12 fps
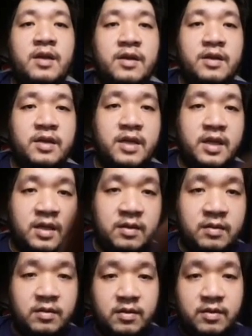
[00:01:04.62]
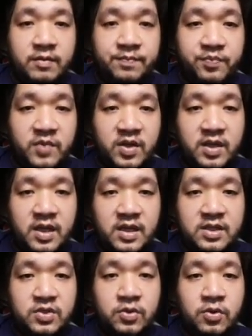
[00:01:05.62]
Can Okay,
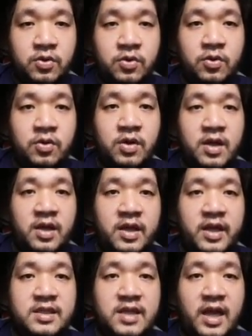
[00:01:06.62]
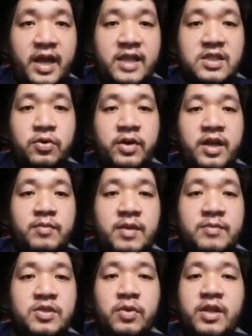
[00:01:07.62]
so it's the high score emblem.
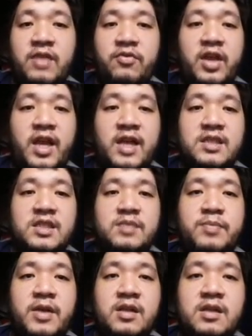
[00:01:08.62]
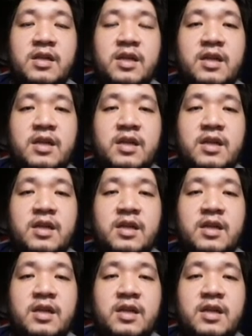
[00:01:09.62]
So whenever you cast a spell,